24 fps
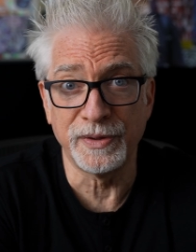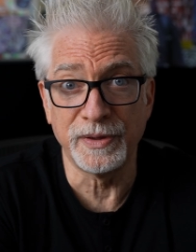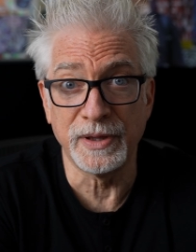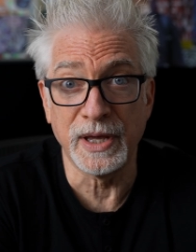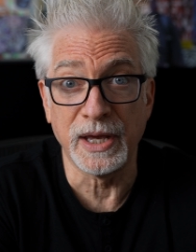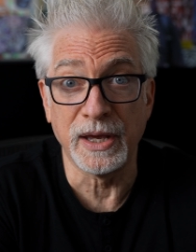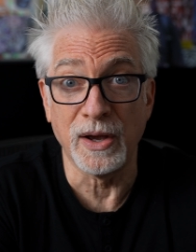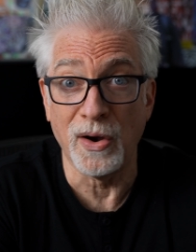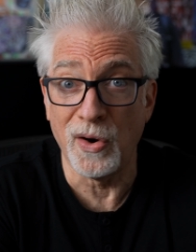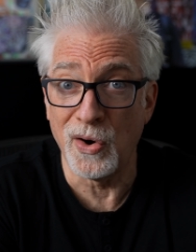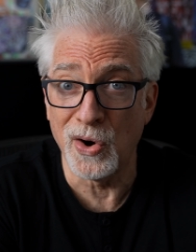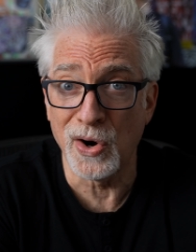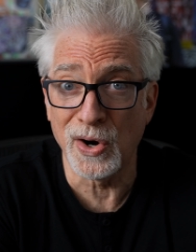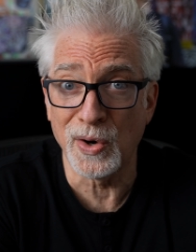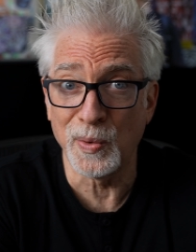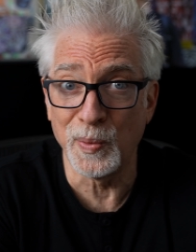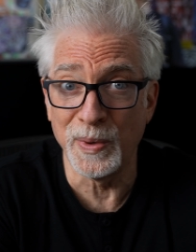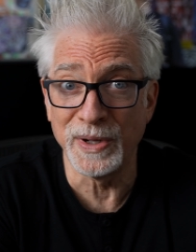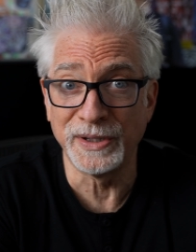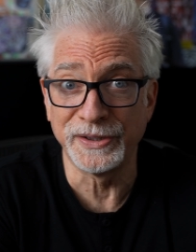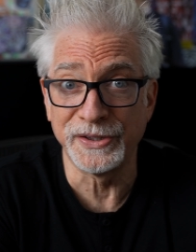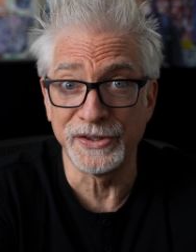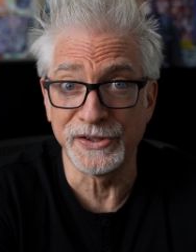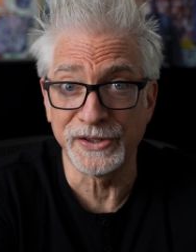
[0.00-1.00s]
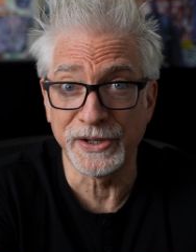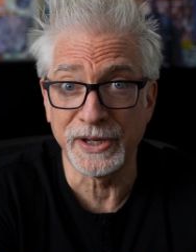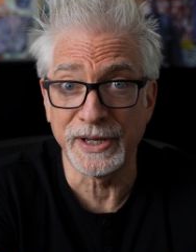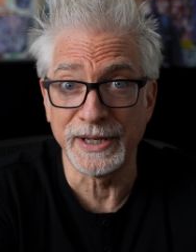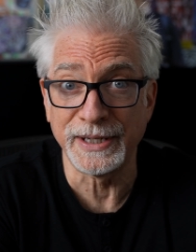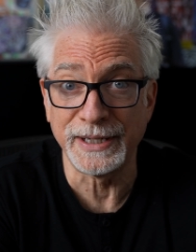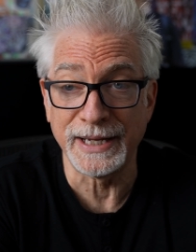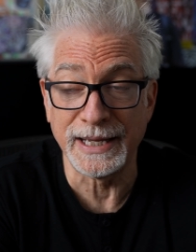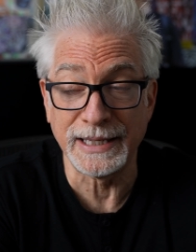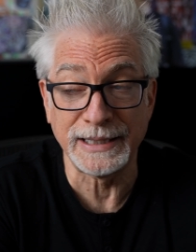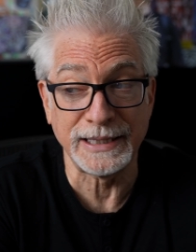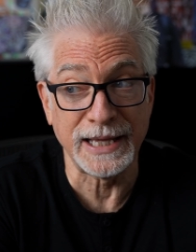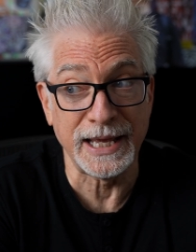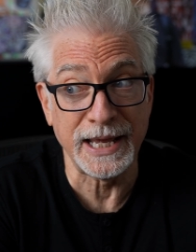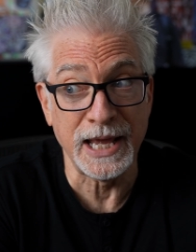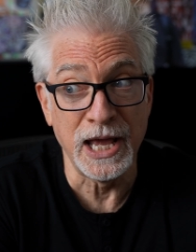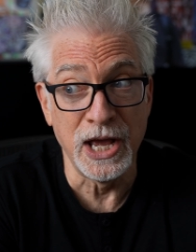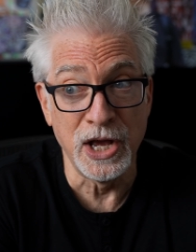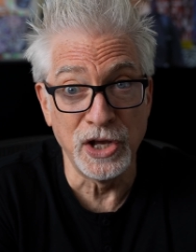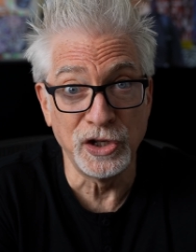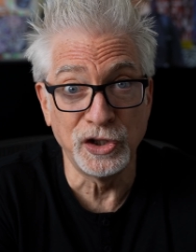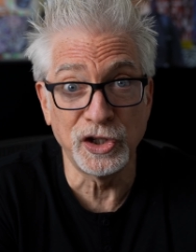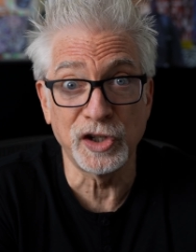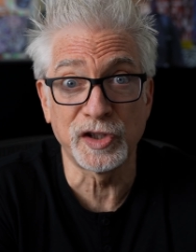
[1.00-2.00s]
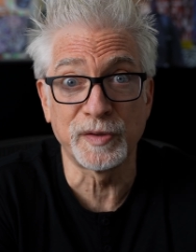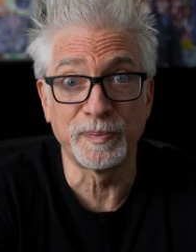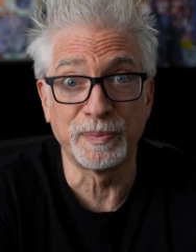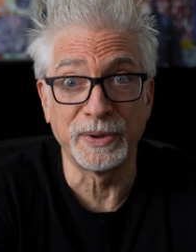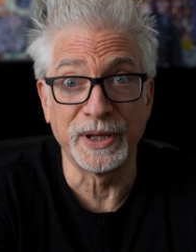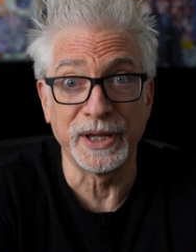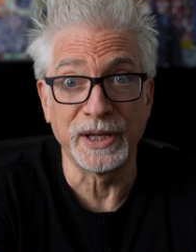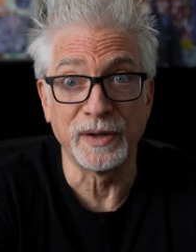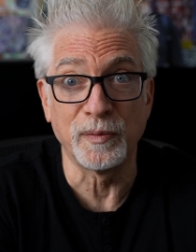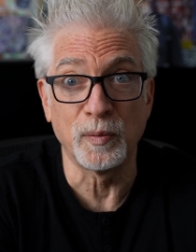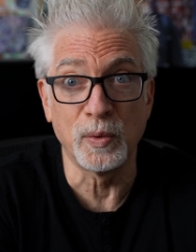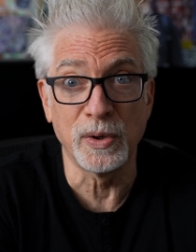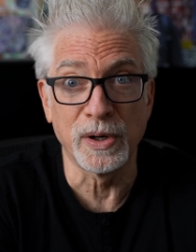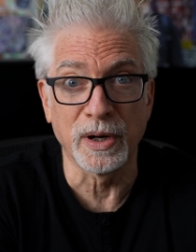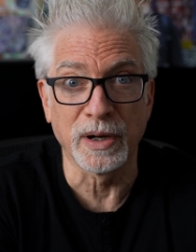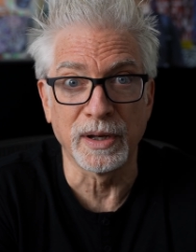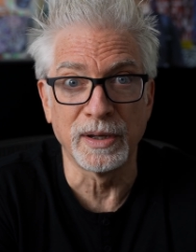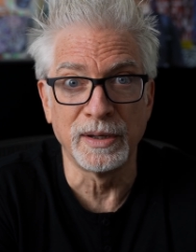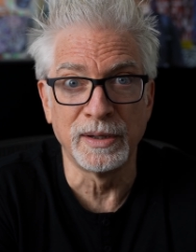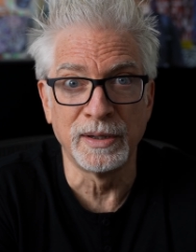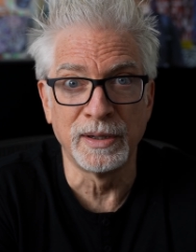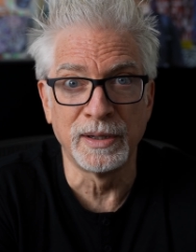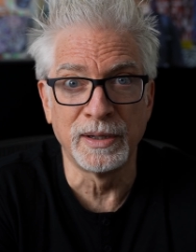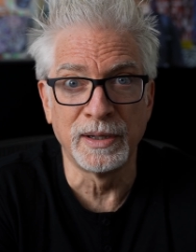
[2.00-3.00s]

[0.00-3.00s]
they are well designed and they just plain work.